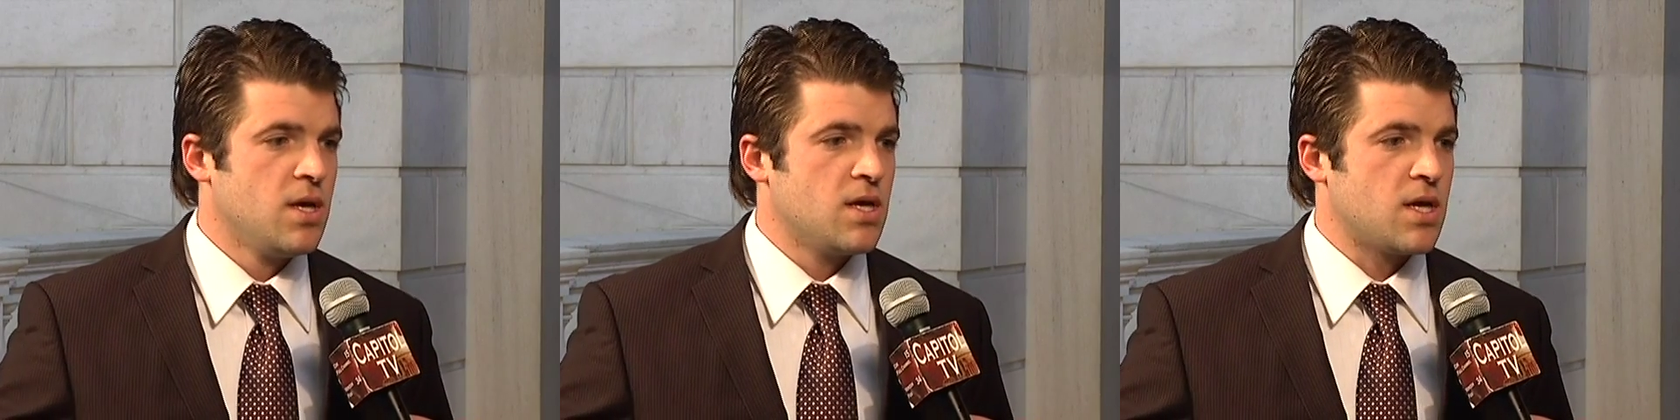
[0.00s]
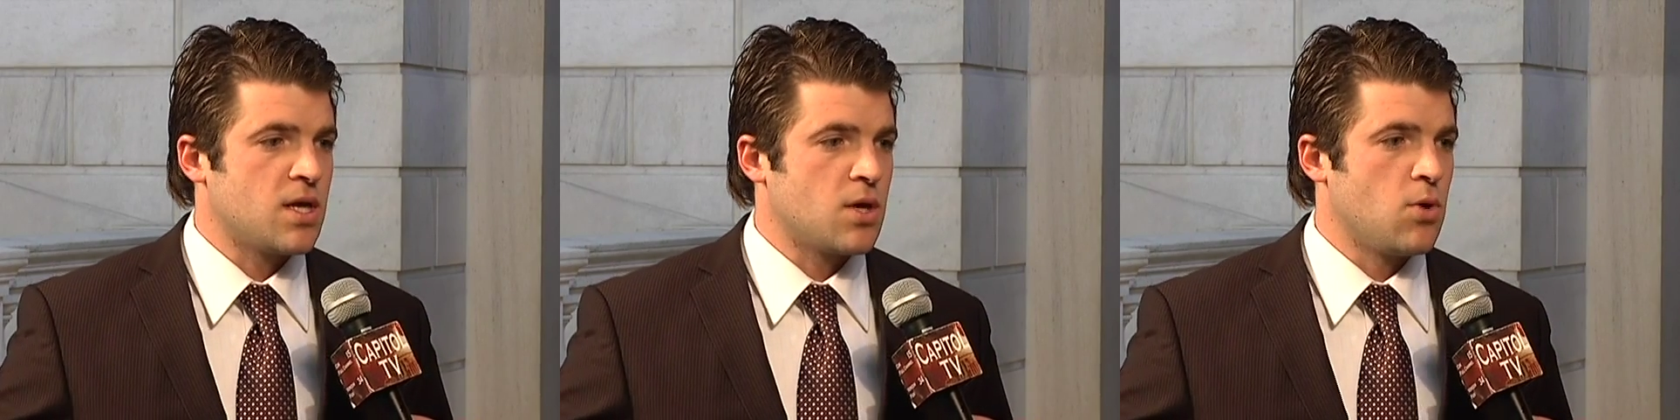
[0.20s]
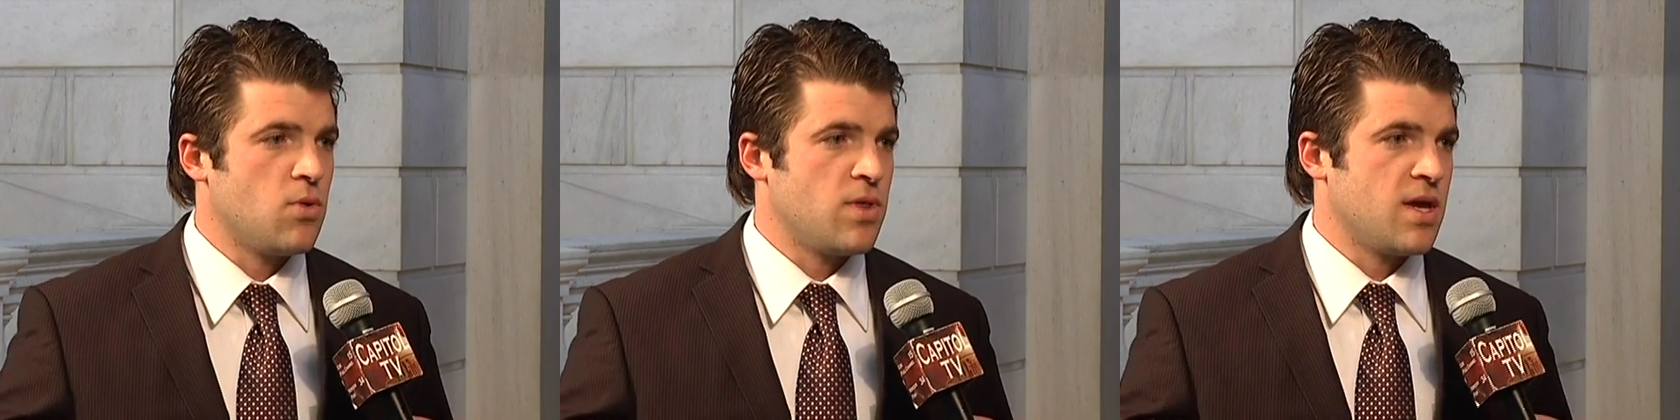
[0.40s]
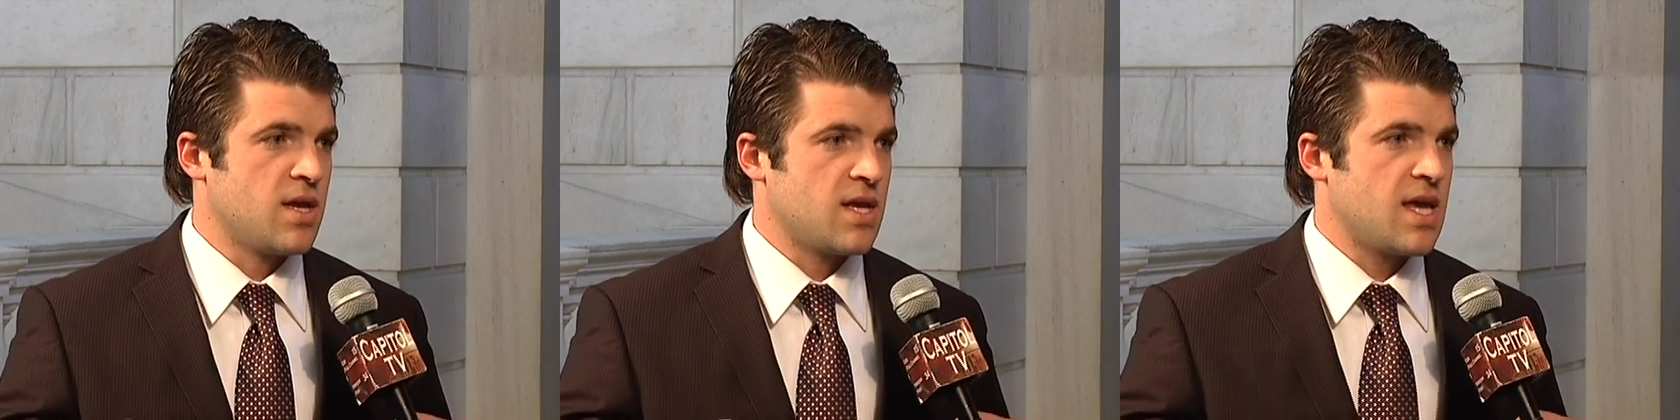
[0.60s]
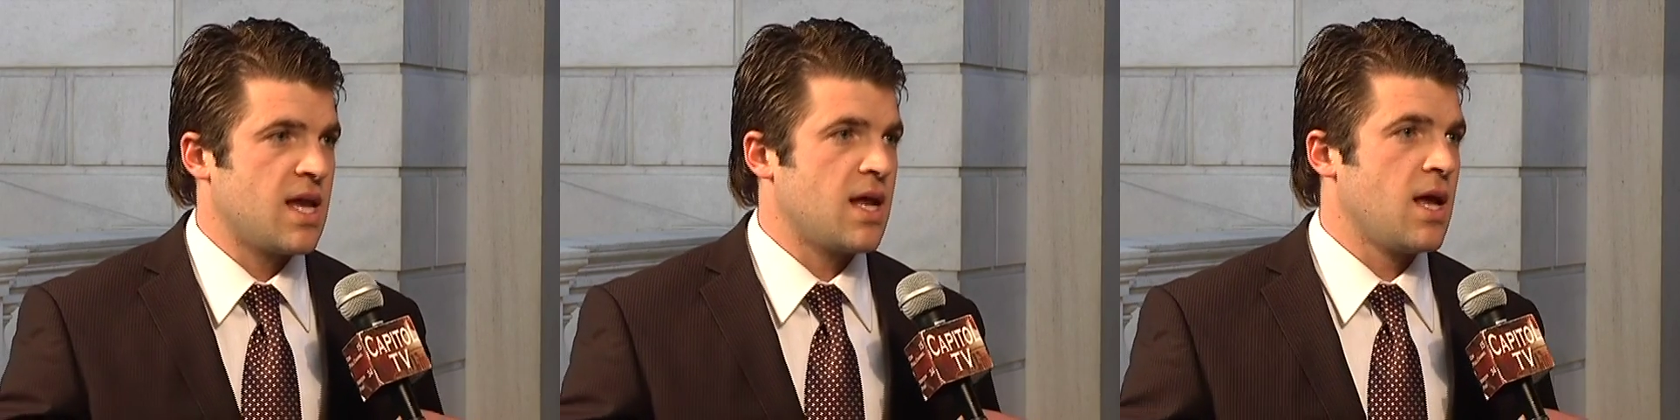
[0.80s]
can go there to
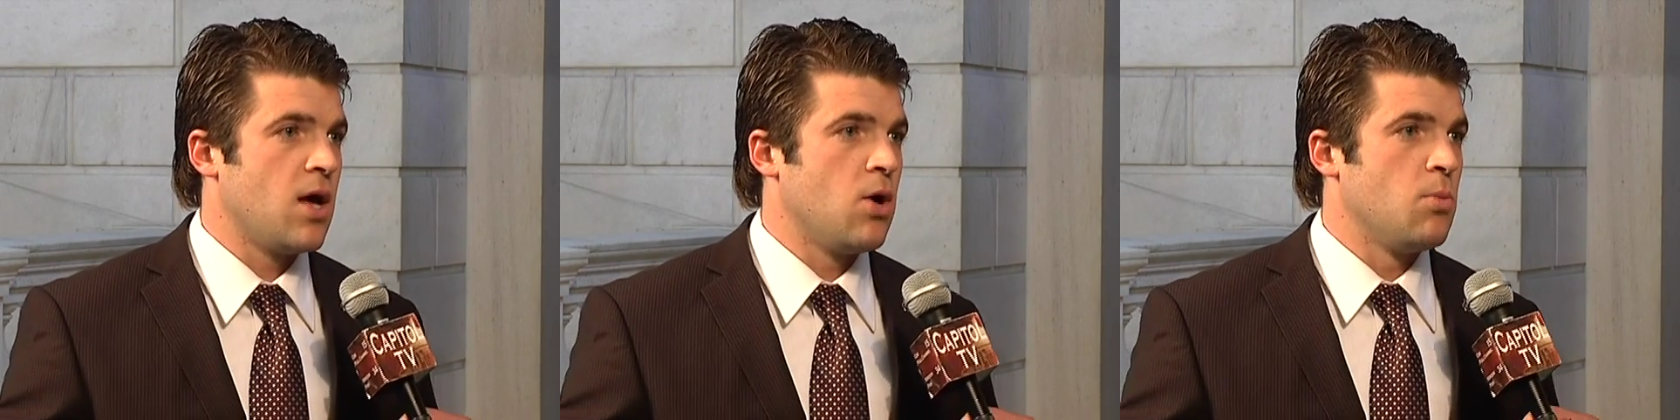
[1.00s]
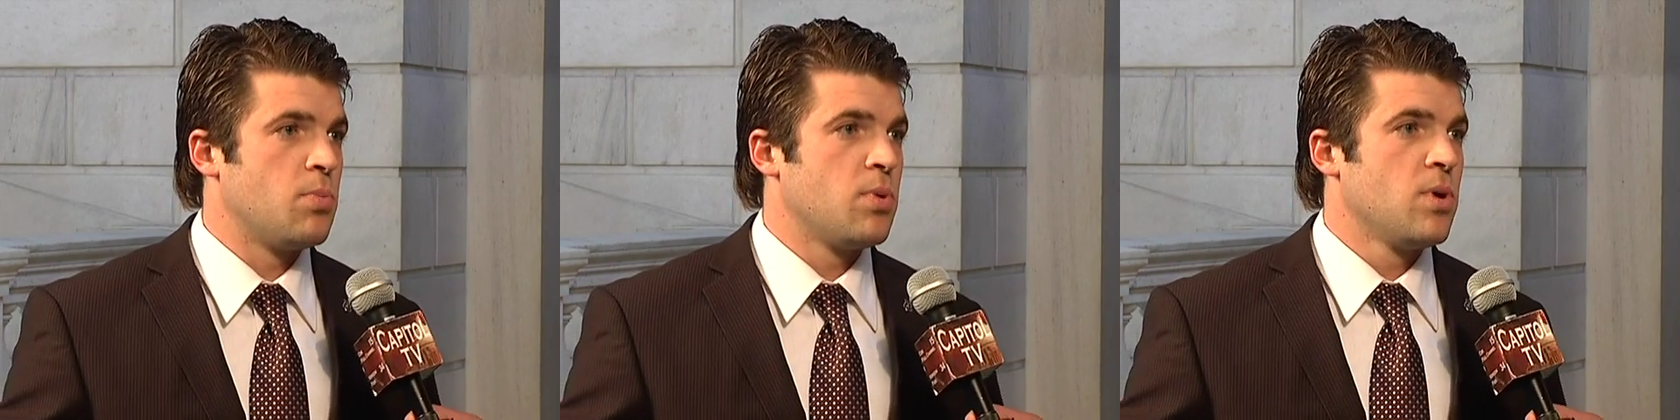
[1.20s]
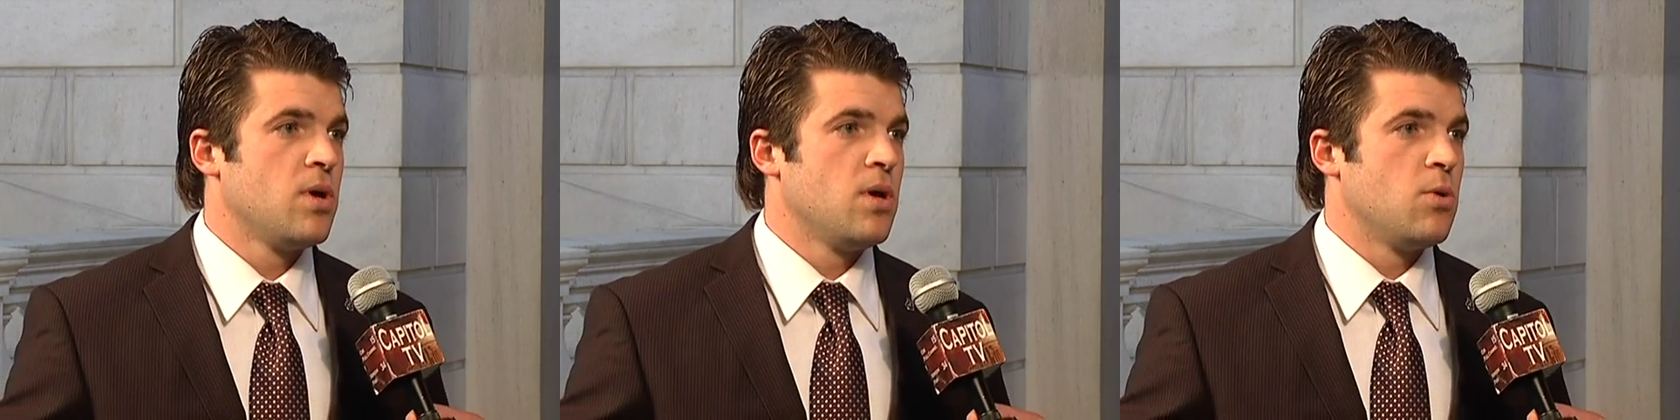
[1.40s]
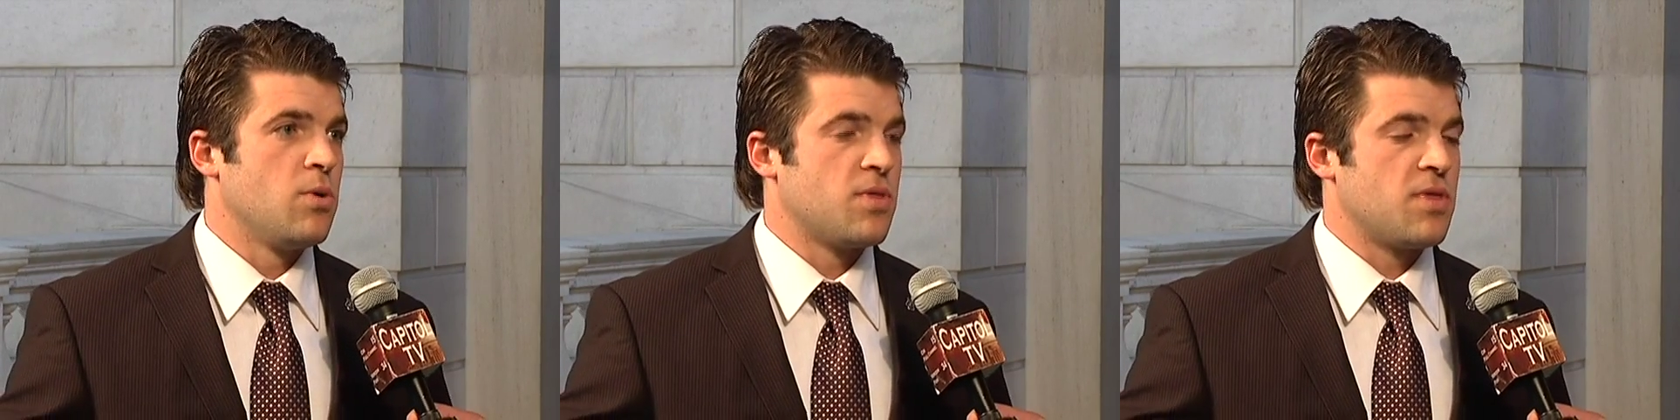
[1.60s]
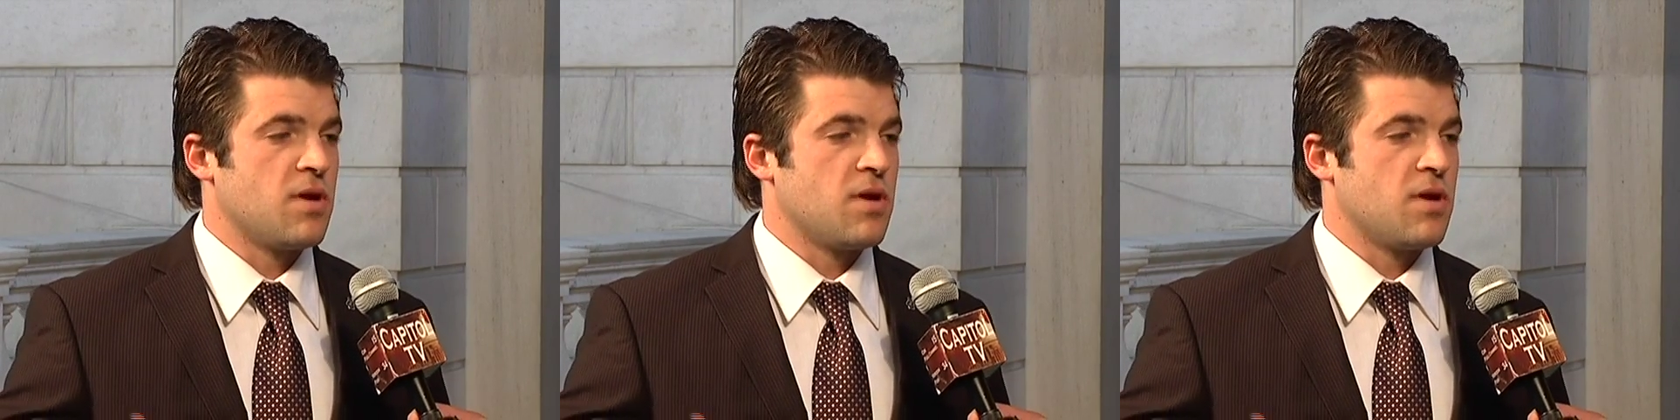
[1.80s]
get help with